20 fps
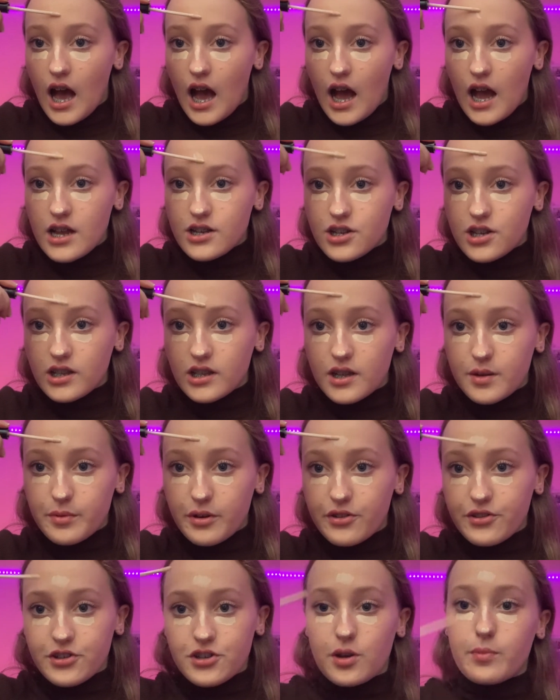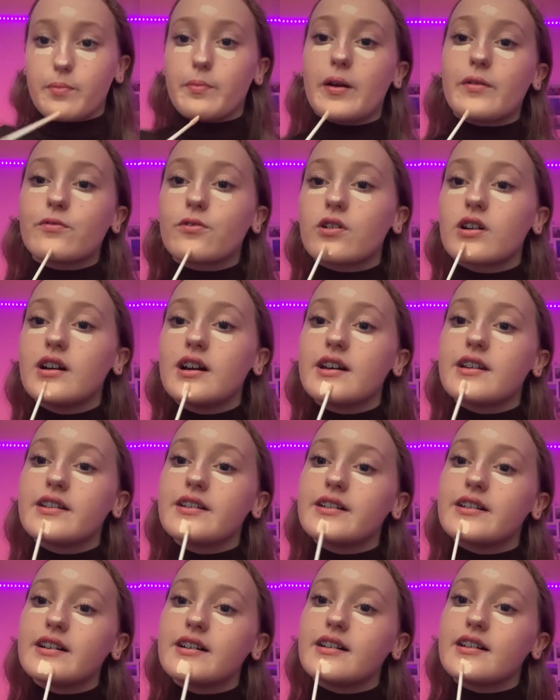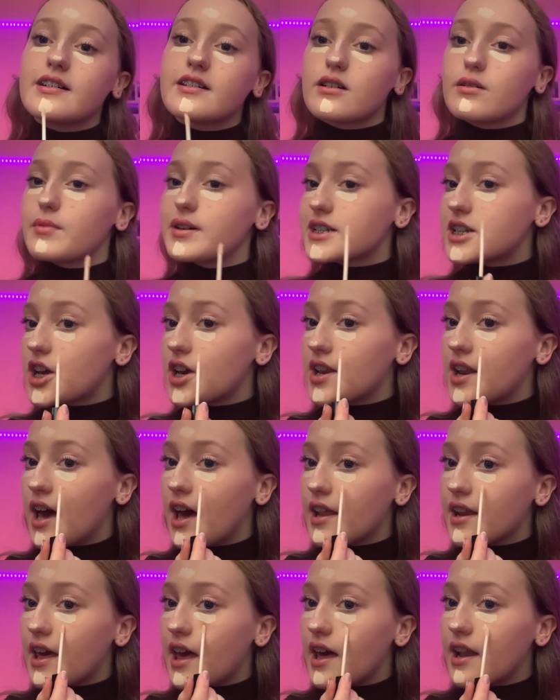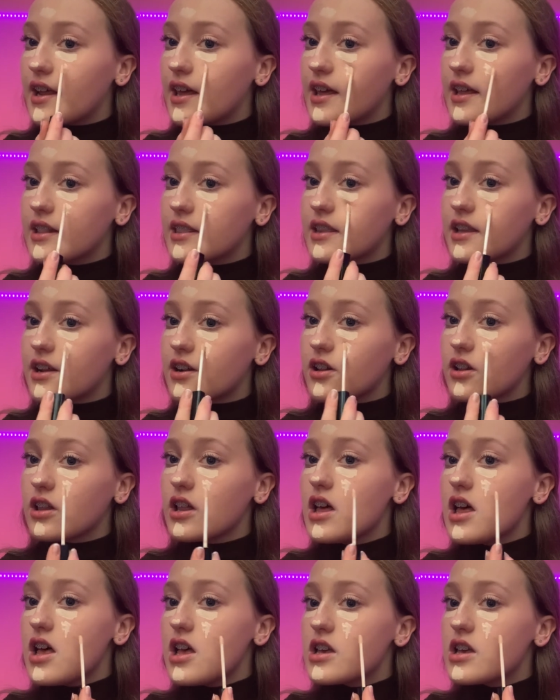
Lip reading: I do a little bit on the top of my forehead and on my chin, and any little